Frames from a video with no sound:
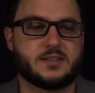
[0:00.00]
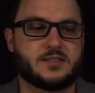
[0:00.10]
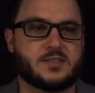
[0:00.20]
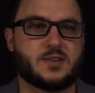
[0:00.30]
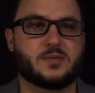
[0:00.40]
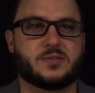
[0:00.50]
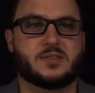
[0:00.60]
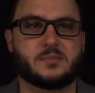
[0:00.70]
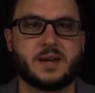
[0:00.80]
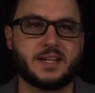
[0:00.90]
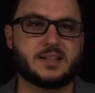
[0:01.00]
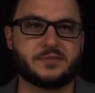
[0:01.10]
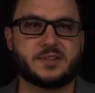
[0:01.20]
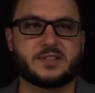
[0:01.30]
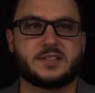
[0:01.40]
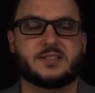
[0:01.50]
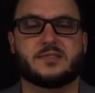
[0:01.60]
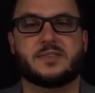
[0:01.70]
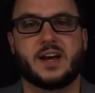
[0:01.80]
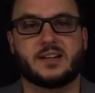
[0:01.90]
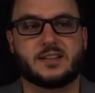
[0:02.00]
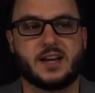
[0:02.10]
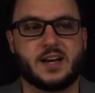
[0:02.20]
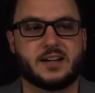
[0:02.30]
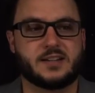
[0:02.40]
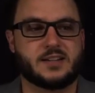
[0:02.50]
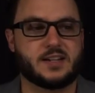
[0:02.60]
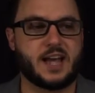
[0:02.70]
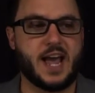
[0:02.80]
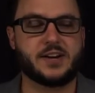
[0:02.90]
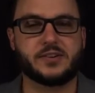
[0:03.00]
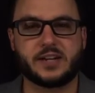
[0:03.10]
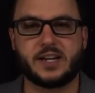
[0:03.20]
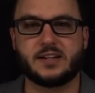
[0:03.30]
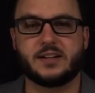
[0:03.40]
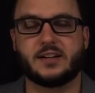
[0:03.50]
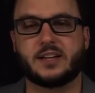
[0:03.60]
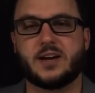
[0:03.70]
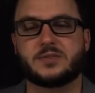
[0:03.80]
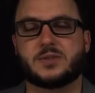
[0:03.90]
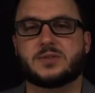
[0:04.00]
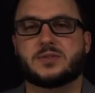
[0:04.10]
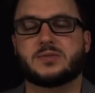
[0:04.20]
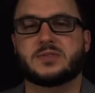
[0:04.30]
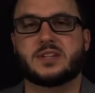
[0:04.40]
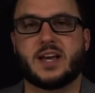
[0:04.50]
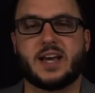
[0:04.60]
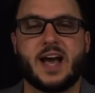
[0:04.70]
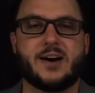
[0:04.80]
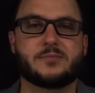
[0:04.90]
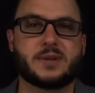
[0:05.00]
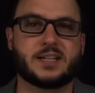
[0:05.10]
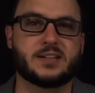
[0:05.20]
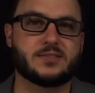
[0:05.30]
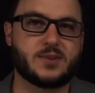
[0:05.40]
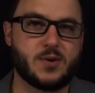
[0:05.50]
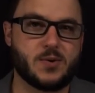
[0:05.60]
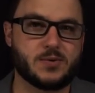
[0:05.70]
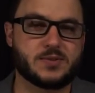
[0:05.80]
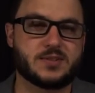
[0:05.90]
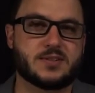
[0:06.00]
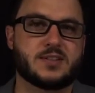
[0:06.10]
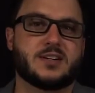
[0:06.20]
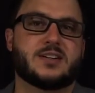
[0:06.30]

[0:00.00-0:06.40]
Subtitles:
So the main difference is the fact that an aggregate allows you to say how many nodes